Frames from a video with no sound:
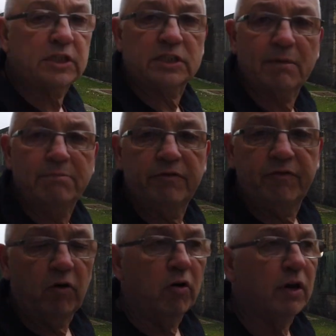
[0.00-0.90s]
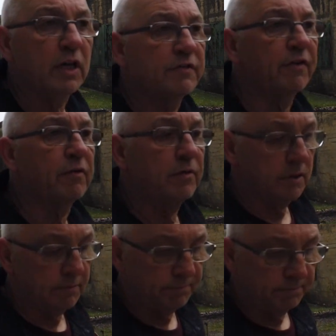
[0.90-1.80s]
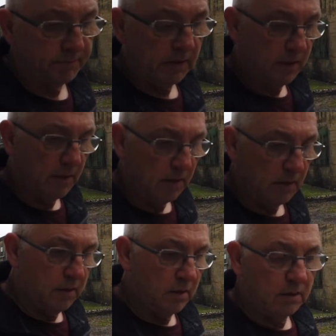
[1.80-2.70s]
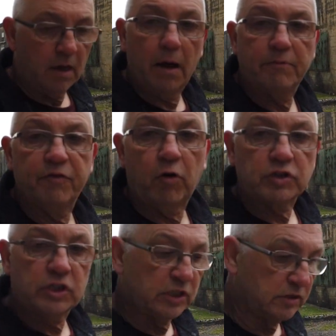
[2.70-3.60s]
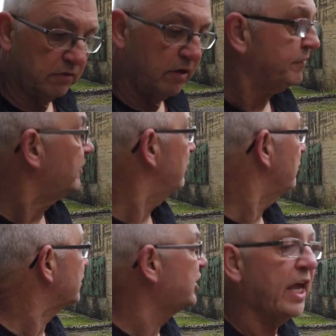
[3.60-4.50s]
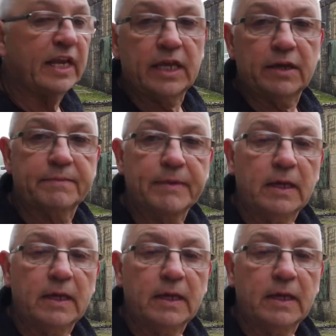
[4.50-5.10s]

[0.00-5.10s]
as I said before, is for um, uh, armed forces uh, who are staying here.